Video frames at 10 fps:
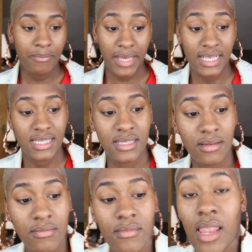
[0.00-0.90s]
base
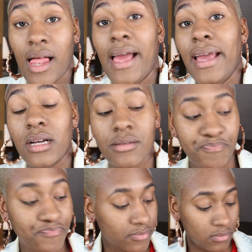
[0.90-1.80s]
like
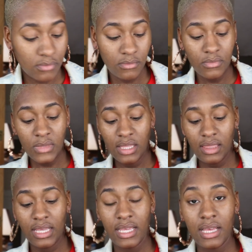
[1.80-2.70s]

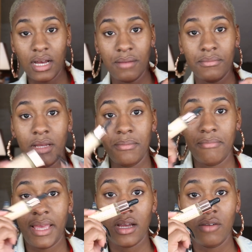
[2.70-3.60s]
the
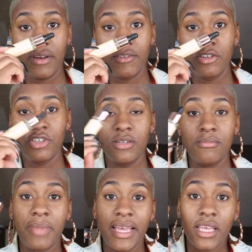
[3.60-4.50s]
Makeup
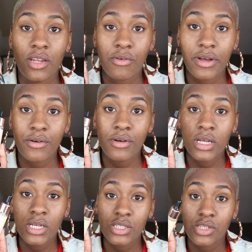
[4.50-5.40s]
Revolution baking oil.
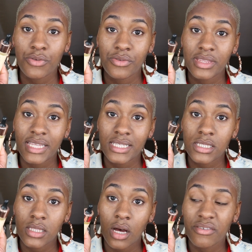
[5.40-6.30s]
So this
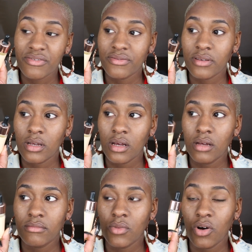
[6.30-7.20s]
stuff
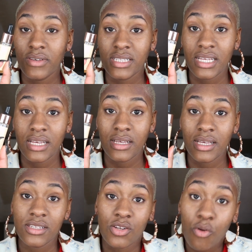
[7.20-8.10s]
obviously
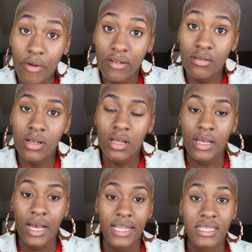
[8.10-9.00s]
is an oil
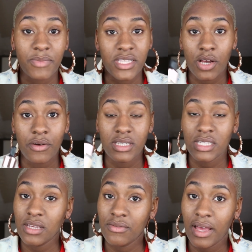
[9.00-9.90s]
and it's meant to go
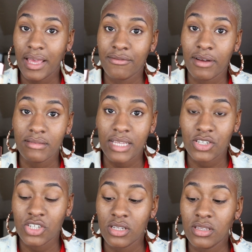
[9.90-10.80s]
underneath a
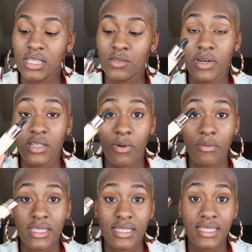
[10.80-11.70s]
foundation. This works well
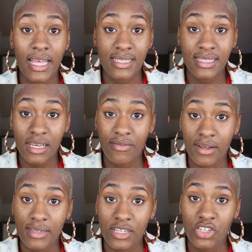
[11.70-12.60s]
with their stick
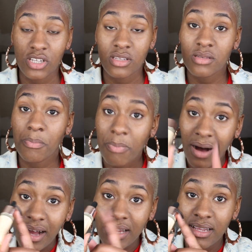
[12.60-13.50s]
foundations,
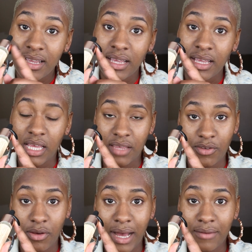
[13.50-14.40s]
but
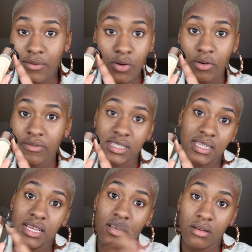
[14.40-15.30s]
if you have
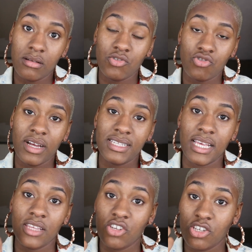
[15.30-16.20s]
obviously dry
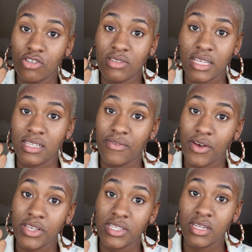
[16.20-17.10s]
skin, you can use this
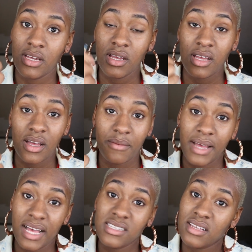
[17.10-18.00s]
first
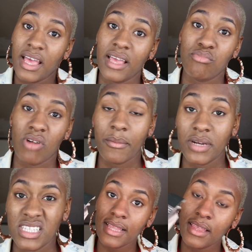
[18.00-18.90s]
as a
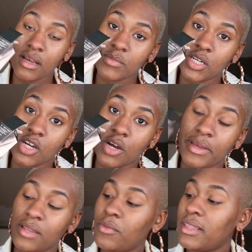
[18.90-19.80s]
primer. The second thing I'm going to
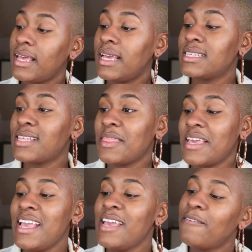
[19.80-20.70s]
go in with is
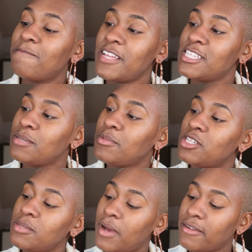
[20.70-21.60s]
the Fenty
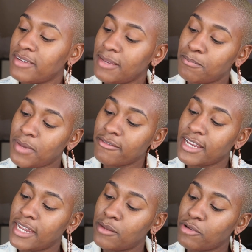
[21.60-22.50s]
Beauty by
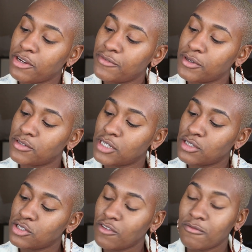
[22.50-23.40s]
Rihanna Pro
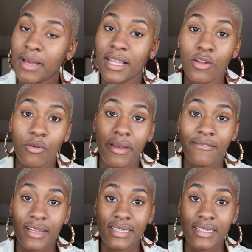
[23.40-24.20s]
Filter Soft Matte Longwear